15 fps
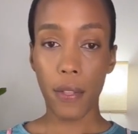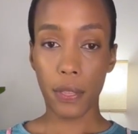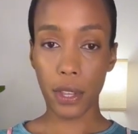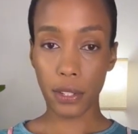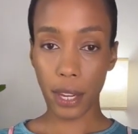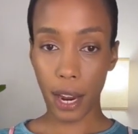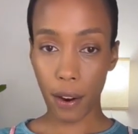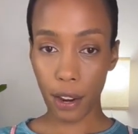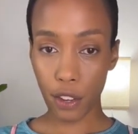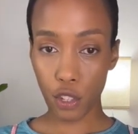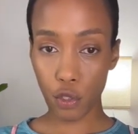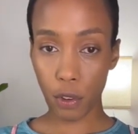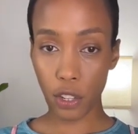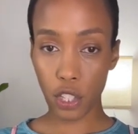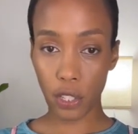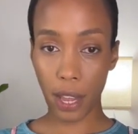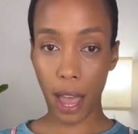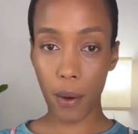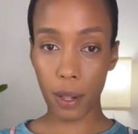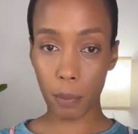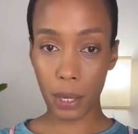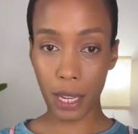this area stretches
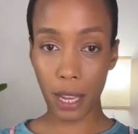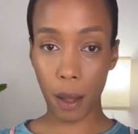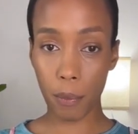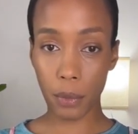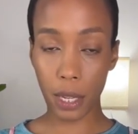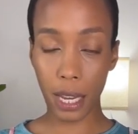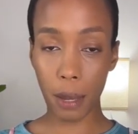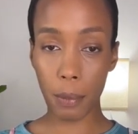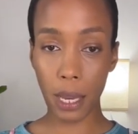out and it can